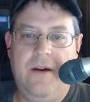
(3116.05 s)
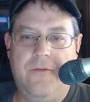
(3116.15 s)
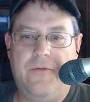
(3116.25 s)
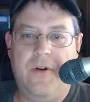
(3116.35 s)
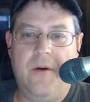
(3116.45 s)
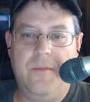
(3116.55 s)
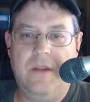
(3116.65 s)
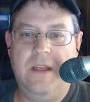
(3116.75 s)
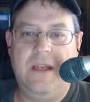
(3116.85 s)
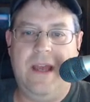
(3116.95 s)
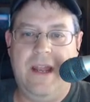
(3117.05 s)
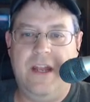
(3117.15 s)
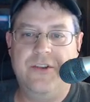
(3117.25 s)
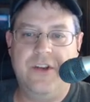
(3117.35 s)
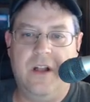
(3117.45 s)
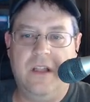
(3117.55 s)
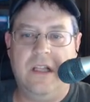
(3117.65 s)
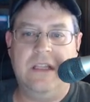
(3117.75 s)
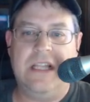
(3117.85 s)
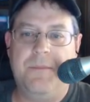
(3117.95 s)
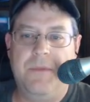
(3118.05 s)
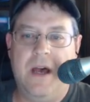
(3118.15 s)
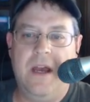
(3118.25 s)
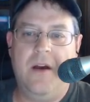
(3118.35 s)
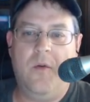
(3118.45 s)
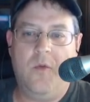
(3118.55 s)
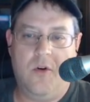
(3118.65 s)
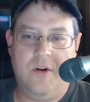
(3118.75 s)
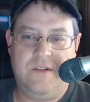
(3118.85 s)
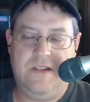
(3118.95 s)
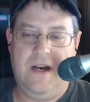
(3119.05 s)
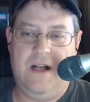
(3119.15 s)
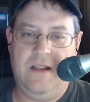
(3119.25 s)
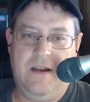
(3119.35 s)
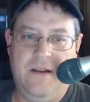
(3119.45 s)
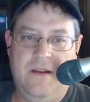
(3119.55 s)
from the NHL Alumni Awards Gala.